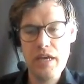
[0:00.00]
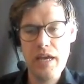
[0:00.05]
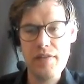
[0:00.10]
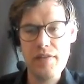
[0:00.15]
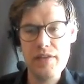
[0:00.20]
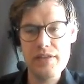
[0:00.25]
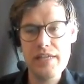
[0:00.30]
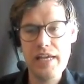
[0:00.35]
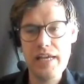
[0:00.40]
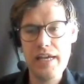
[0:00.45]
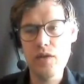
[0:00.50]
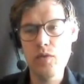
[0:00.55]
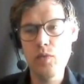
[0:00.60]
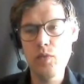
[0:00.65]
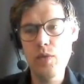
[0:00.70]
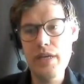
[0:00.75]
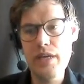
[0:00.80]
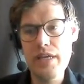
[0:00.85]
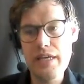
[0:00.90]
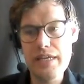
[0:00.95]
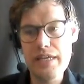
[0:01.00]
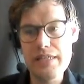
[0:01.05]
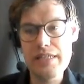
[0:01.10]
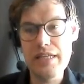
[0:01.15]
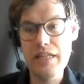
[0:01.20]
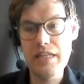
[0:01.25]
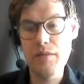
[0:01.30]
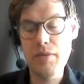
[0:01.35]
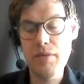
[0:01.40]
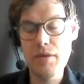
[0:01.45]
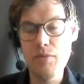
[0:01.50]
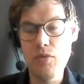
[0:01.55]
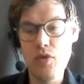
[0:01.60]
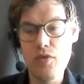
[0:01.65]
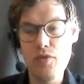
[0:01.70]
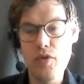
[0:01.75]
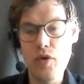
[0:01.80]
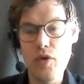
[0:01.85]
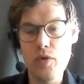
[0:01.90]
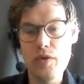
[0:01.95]
and the second week is a little bit
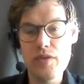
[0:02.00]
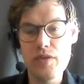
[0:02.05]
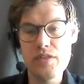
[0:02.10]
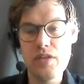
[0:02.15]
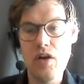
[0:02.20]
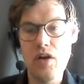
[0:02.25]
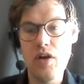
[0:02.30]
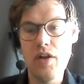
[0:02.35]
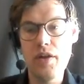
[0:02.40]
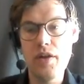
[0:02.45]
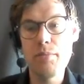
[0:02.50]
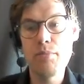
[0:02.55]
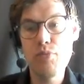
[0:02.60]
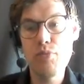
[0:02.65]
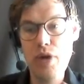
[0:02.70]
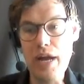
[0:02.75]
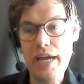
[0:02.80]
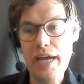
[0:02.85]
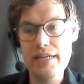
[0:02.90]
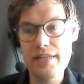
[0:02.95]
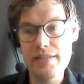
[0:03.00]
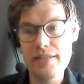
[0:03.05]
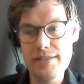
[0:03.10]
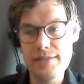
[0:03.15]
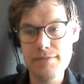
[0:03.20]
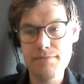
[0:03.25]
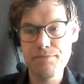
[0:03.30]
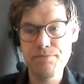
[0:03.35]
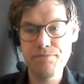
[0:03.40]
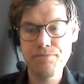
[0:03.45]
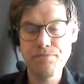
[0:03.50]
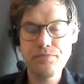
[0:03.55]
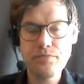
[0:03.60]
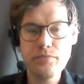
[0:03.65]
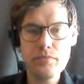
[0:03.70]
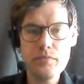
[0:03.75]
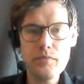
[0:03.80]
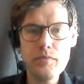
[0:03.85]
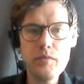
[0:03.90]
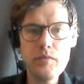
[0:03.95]
more focused on practice.
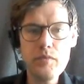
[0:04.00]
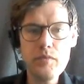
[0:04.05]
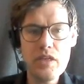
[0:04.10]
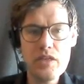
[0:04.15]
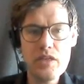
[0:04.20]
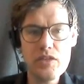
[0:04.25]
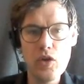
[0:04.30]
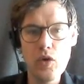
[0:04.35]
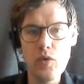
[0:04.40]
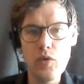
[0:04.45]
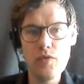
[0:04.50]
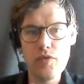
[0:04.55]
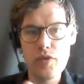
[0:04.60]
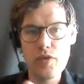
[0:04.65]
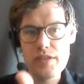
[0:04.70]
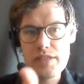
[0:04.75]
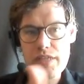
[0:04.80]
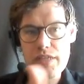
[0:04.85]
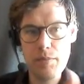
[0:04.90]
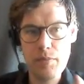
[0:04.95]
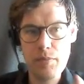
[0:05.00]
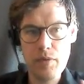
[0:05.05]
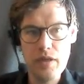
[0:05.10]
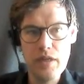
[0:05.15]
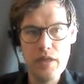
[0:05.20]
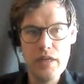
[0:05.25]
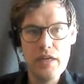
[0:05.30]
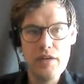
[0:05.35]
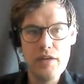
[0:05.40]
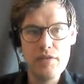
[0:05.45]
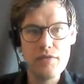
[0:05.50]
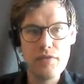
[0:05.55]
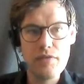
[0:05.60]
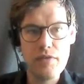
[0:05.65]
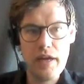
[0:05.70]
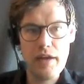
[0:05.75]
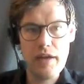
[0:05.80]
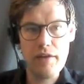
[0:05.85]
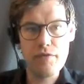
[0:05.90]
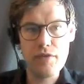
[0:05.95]
So, for example,
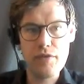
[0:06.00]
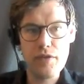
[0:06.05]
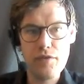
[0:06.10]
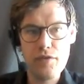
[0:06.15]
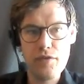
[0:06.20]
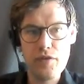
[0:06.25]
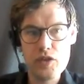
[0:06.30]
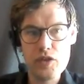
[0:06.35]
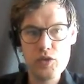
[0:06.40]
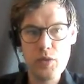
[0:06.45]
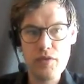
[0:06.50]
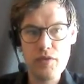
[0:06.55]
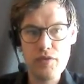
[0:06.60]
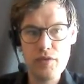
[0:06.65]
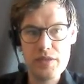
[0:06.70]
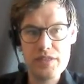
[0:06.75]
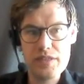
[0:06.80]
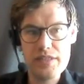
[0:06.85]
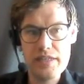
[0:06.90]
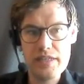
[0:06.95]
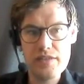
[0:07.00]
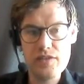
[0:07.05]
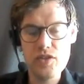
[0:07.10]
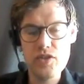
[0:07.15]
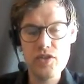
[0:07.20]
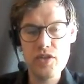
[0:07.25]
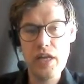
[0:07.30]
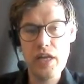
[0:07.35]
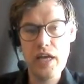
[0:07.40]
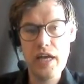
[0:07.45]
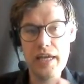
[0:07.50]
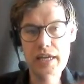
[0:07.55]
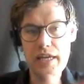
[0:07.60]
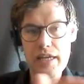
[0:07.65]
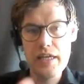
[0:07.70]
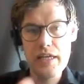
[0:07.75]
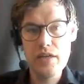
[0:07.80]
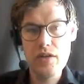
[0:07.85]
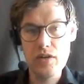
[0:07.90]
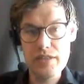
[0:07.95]
for the first week from the 6th of
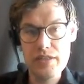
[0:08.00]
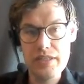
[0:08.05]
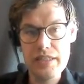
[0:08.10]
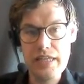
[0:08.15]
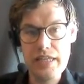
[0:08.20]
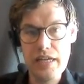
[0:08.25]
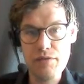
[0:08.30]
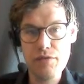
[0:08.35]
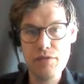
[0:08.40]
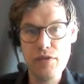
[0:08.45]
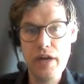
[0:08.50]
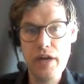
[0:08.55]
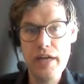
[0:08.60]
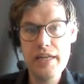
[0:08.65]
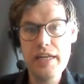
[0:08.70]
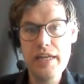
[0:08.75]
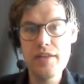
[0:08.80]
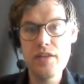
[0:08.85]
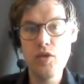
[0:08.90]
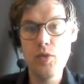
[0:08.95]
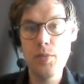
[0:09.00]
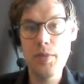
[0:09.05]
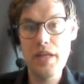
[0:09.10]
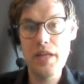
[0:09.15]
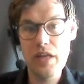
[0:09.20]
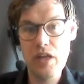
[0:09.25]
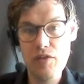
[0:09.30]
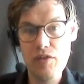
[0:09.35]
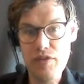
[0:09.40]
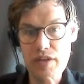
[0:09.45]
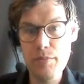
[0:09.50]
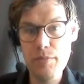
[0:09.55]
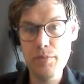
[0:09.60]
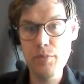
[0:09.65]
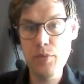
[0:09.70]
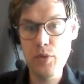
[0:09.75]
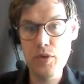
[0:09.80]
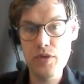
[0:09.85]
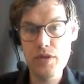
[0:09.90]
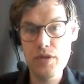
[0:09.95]
July until that Friday, there will be a lot of
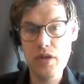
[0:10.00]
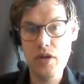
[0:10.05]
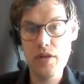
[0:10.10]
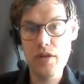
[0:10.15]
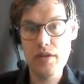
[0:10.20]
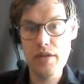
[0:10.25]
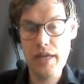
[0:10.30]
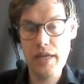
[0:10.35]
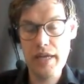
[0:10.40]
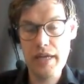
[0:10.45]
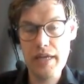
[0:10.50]
input on